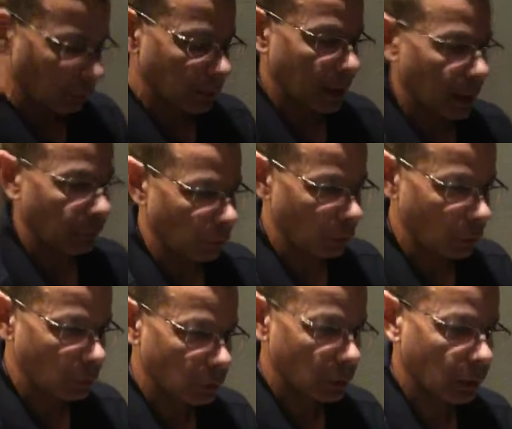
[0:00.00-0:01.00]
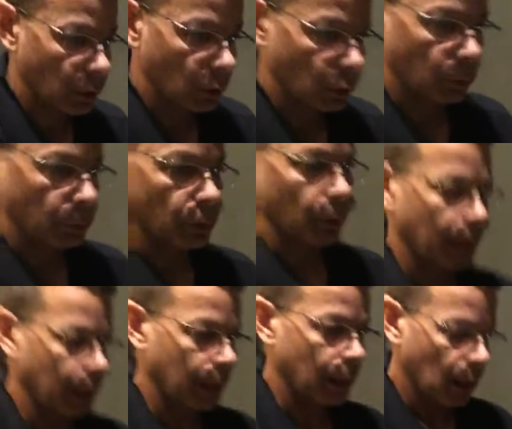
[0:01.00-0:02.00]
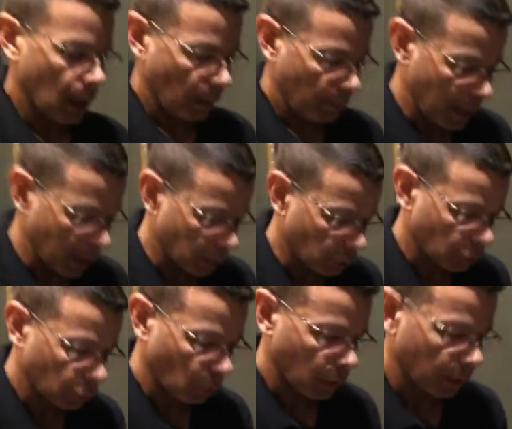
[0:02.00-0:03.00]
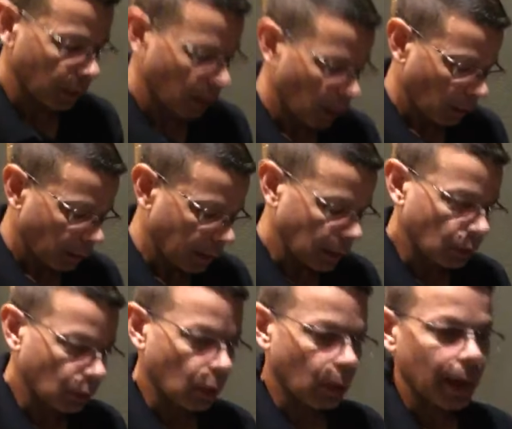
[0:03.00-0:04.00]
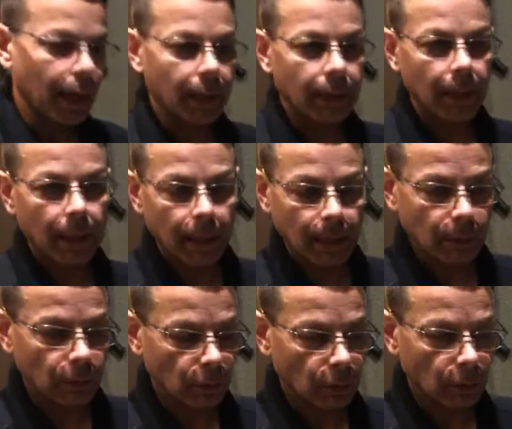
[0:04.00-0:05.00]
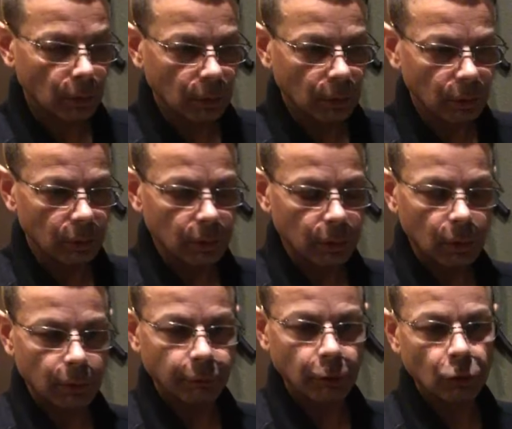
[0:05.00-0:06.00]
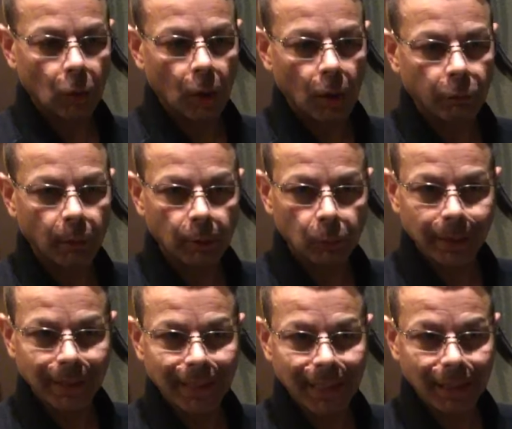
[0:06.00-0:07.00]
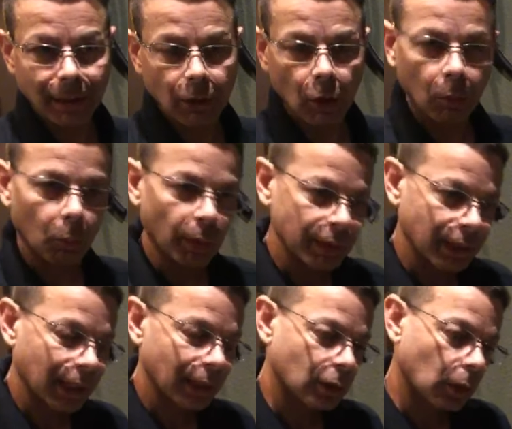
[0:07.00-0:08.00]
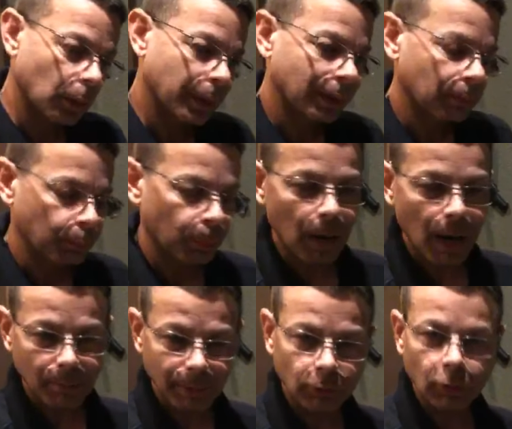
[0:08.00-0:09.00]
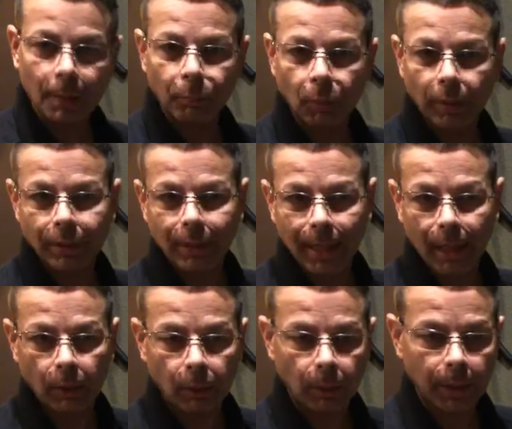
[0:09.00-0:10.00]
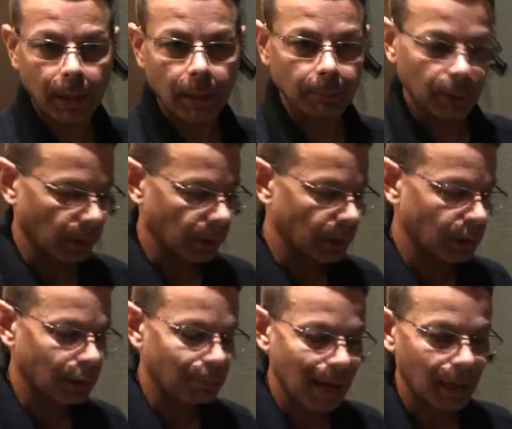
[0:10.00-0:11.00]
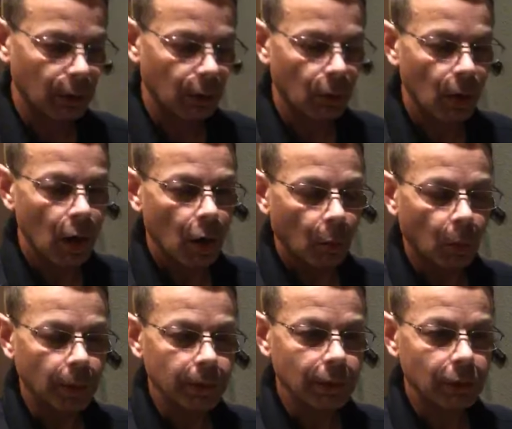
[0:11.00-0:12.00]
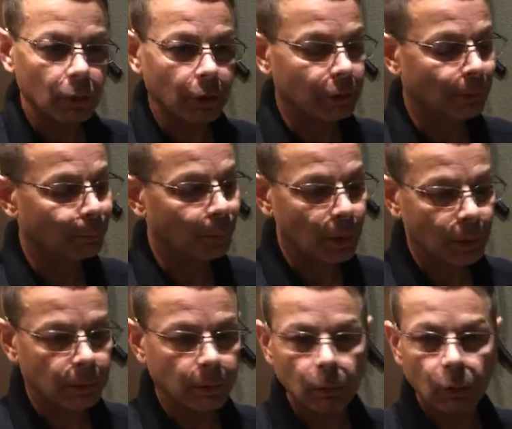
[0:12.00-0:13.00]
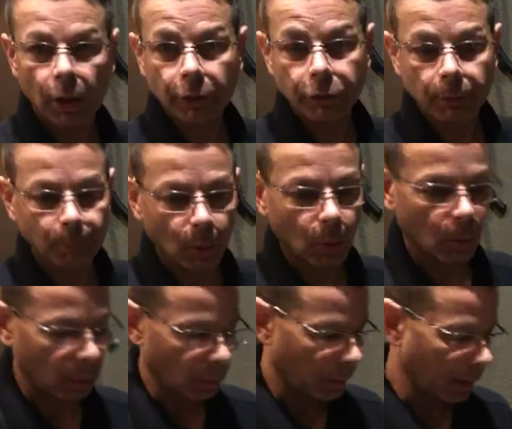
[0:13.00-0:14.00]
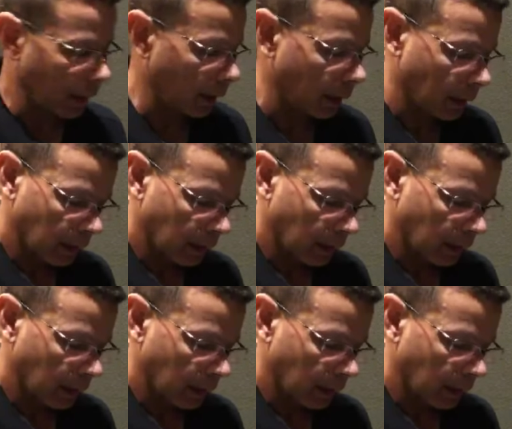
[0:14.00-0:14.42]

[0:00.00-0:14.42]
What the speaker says: down. If you're using cubes, okay, make sure that you go ahead and, if you start off with 3 to get it going, once it gets going, probably drop 1 down, okay, because this tobacco, once it starts to burn, you lost your bowl, okay?